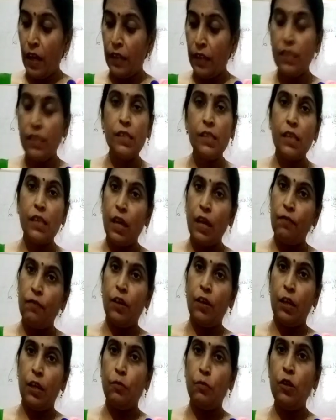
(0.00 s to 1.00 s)
is
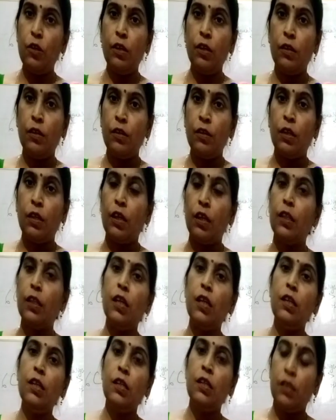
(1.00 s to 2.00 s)
available in
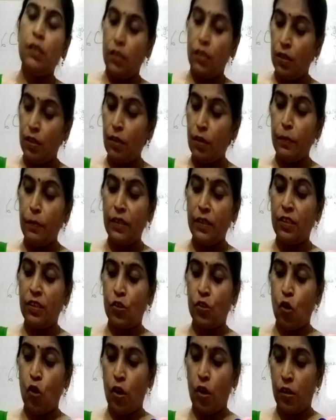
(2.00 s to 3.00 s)
the government
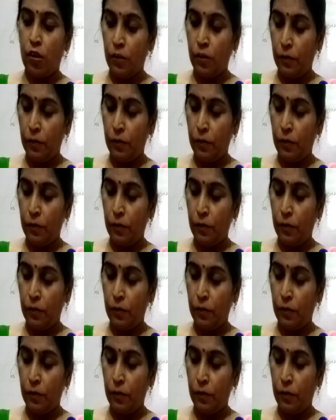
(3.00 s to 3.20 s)
stock.